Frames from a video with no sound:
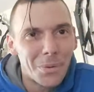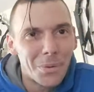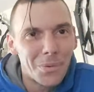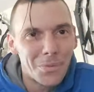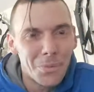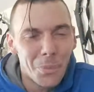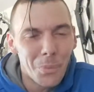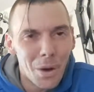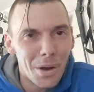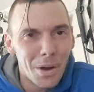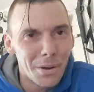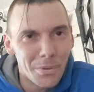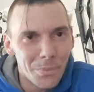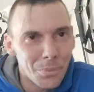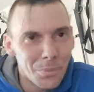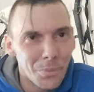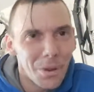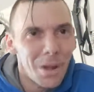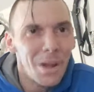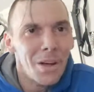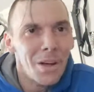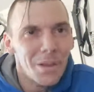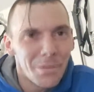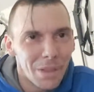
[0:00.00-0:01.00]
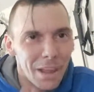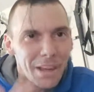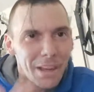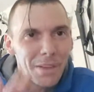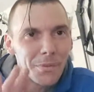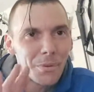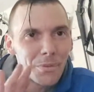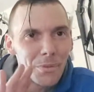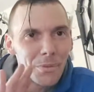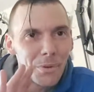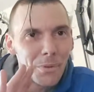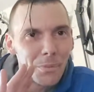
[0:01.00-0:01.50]
If you wanted to, like,
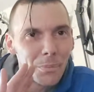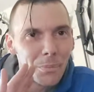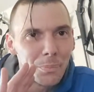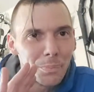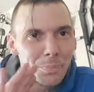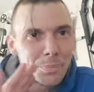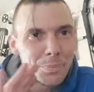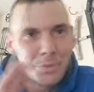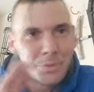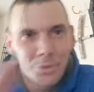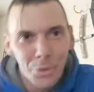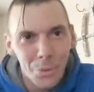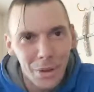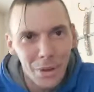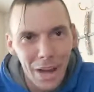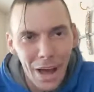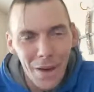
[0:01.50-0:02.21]
do it